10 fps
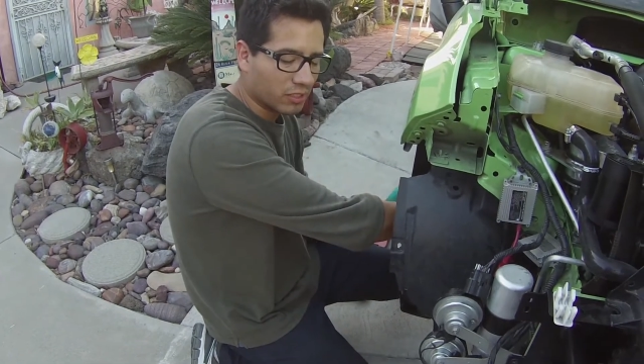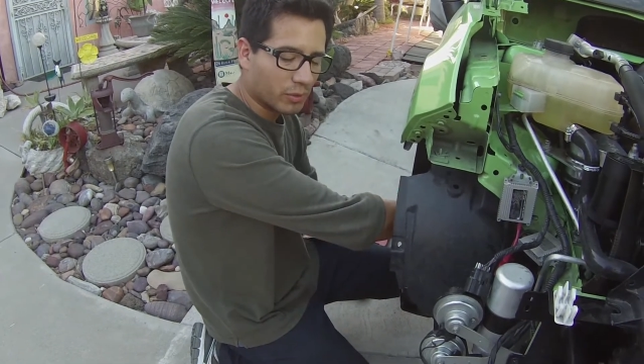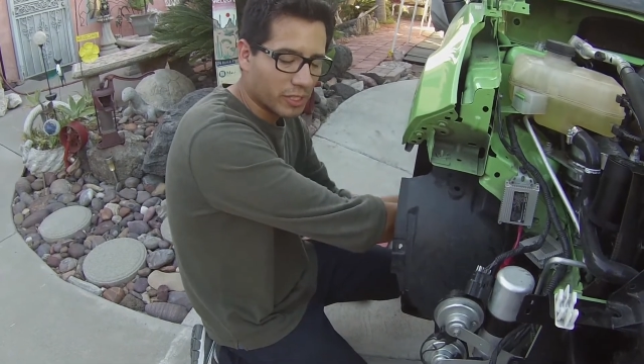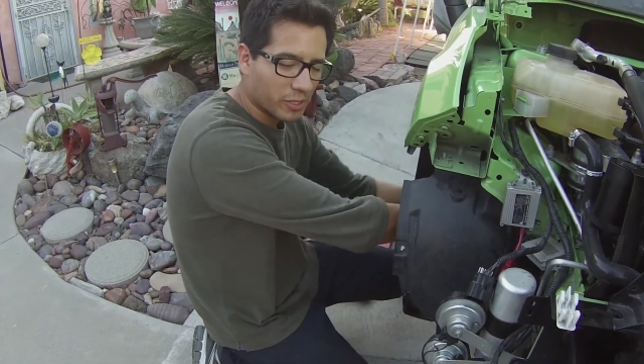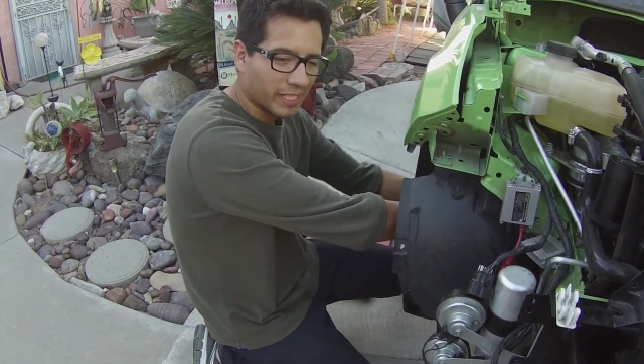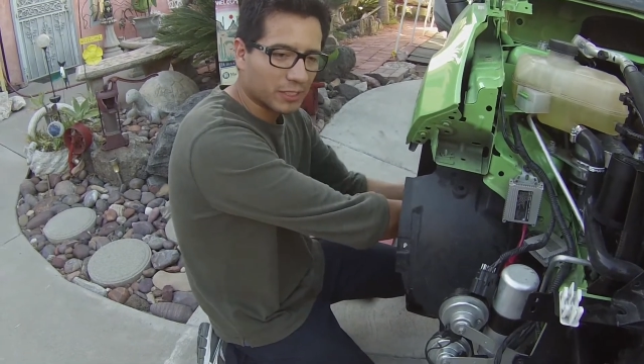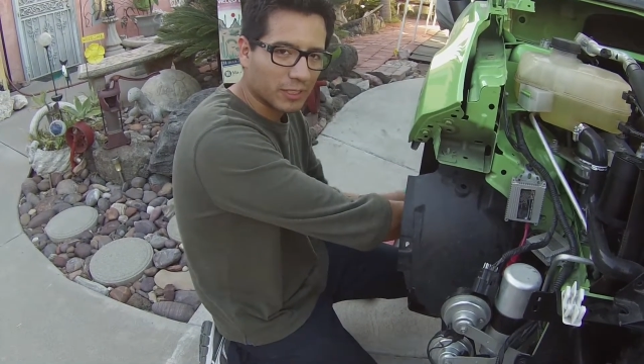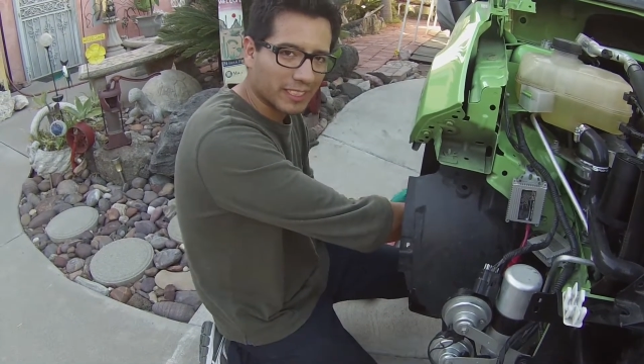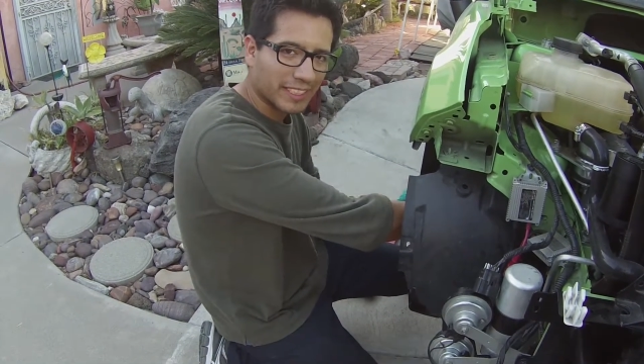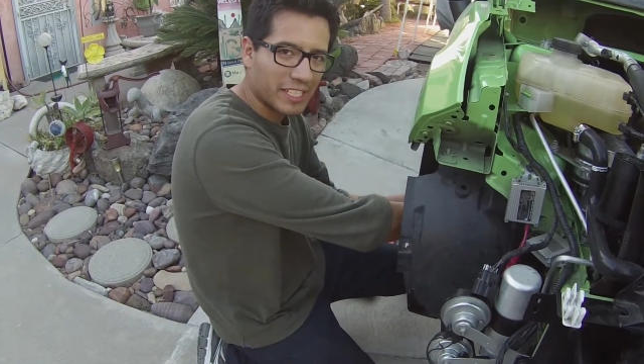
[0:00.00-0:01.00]
We tried
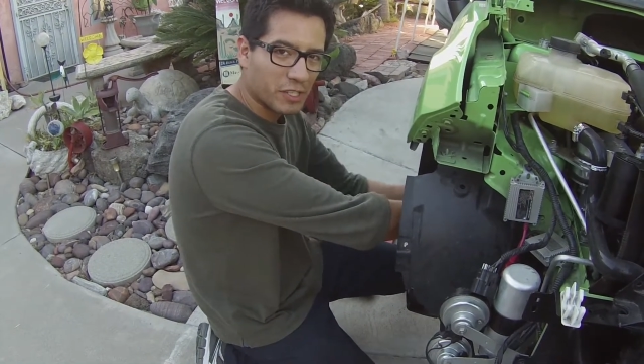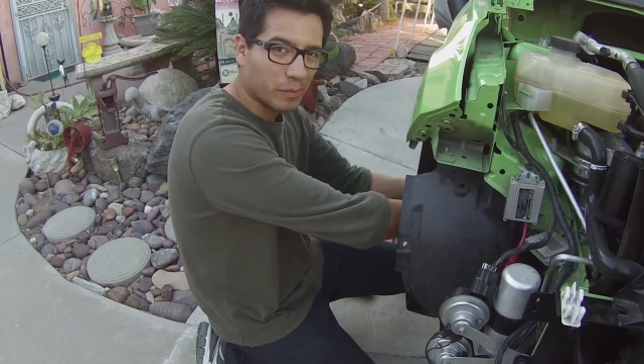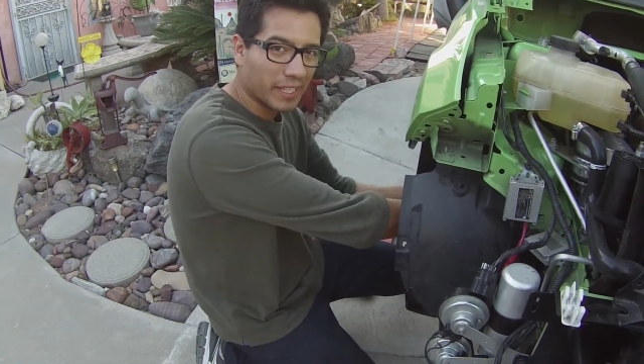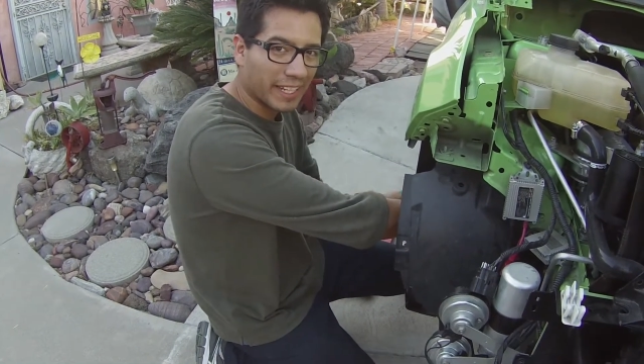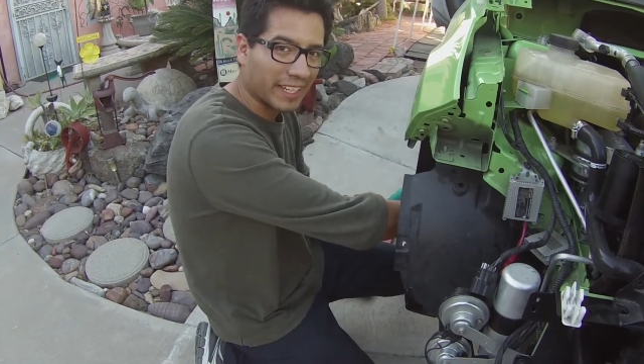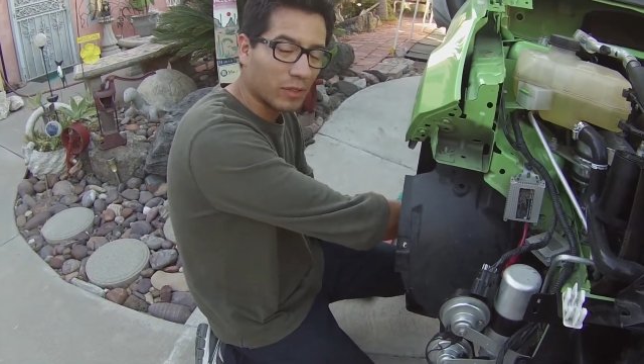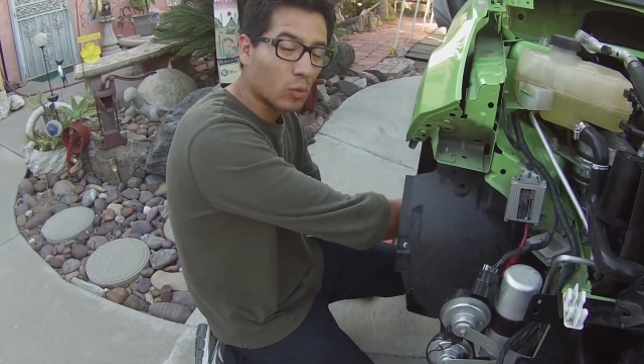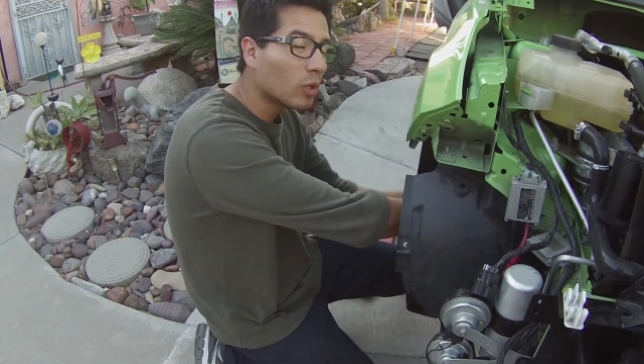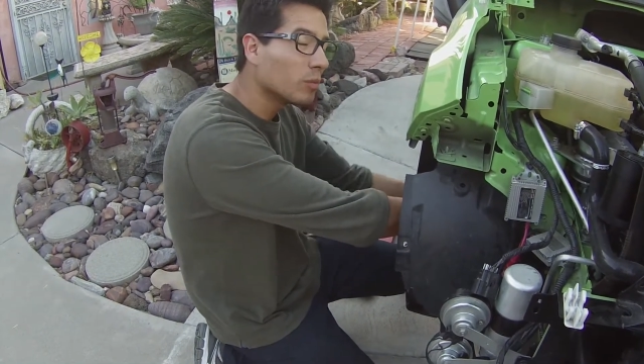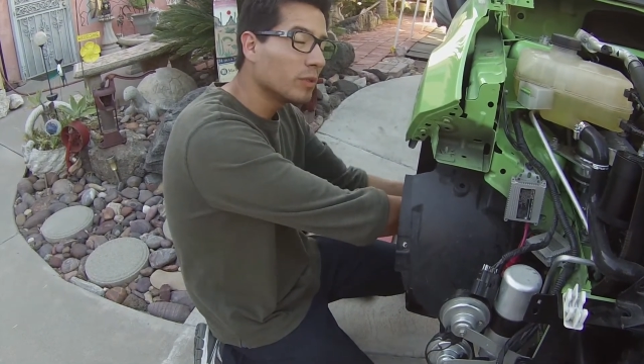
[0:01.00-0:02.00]
turning the engine by hand. It
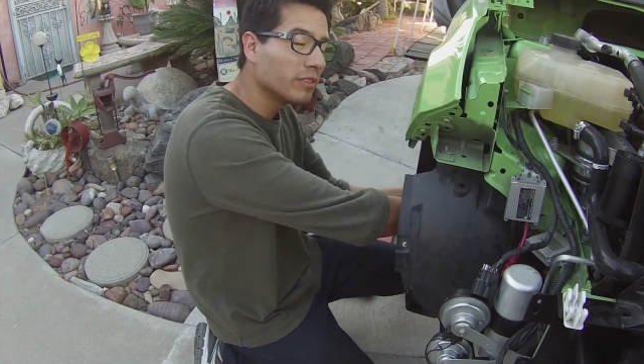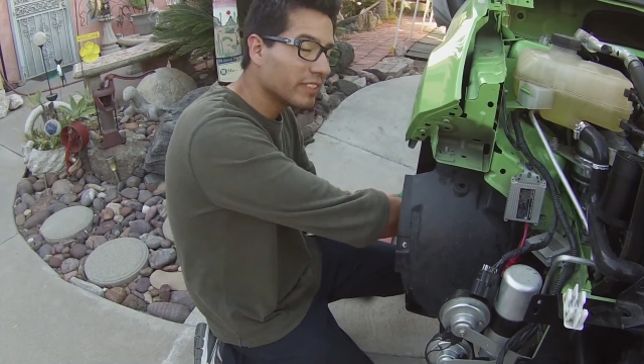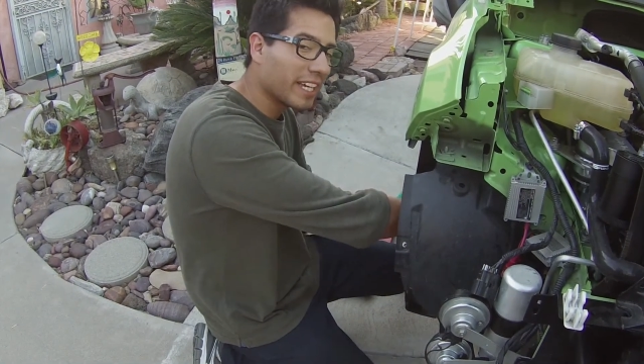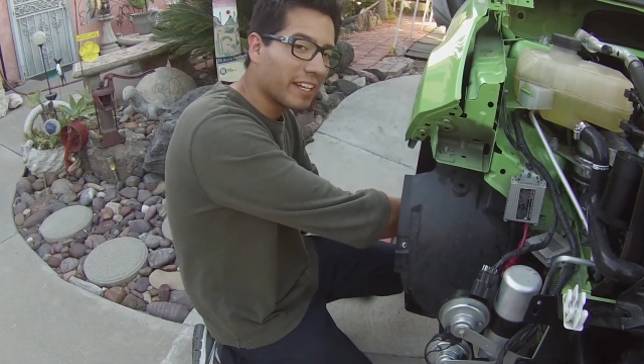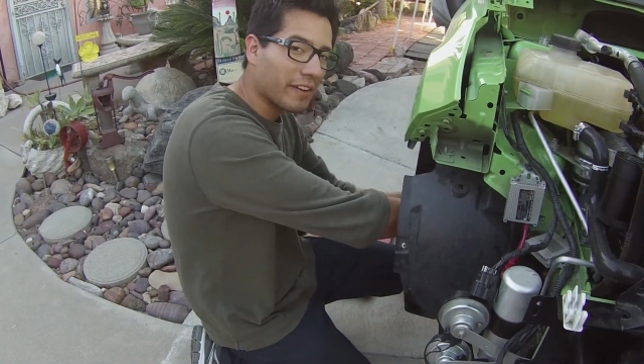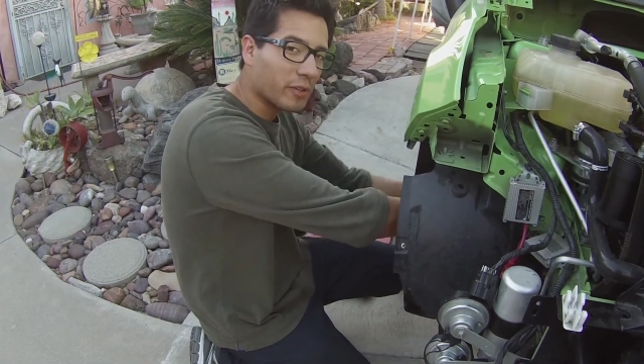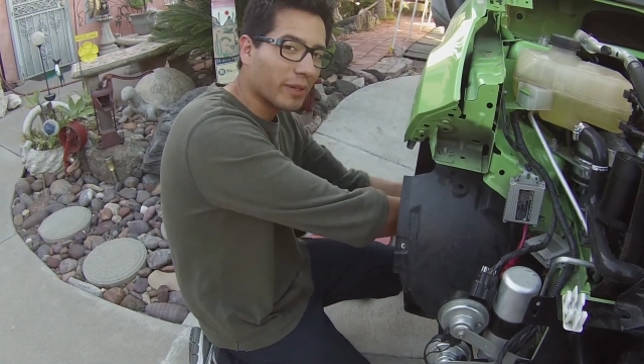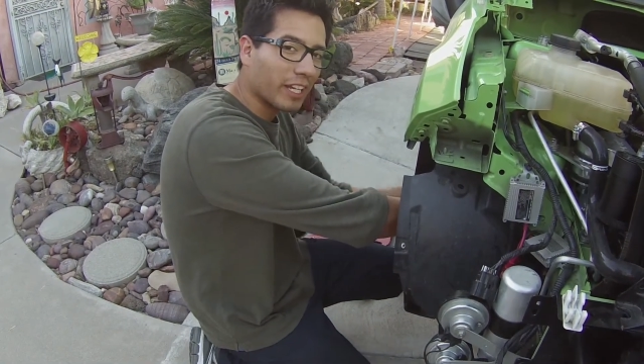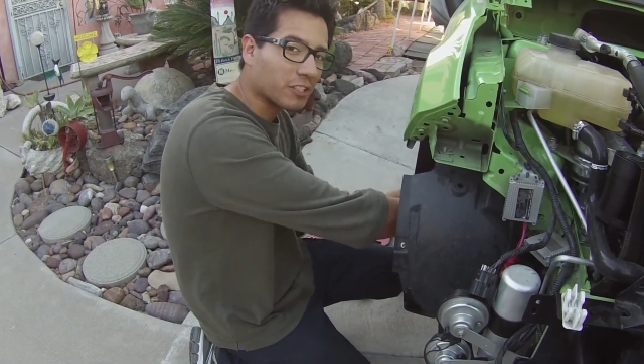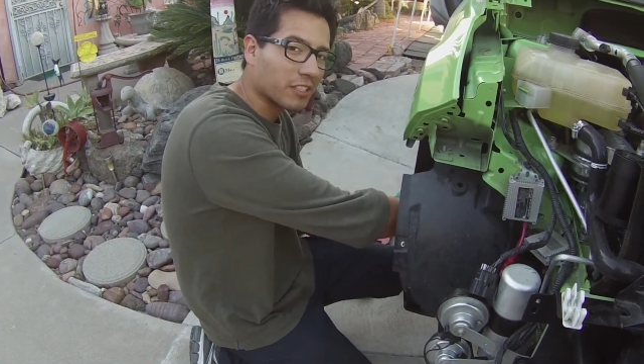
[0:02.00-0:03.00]
won't move in any
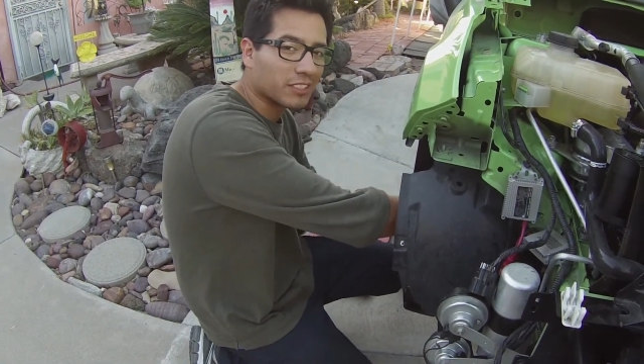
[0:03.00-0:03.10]
direction.